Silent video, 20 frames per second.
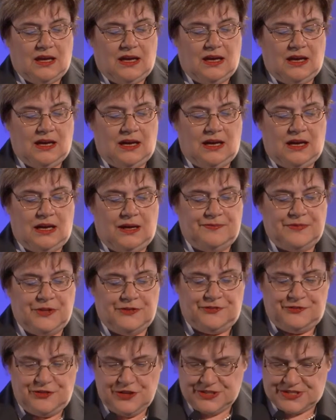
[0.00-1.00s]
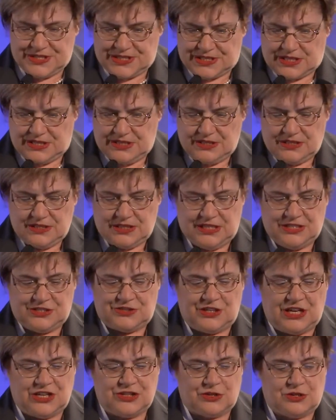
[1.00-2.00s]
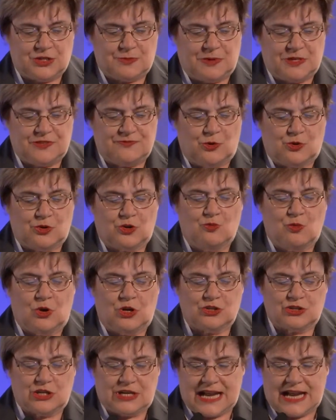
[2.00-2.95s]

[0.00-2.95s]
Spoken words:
The first International Space Forum was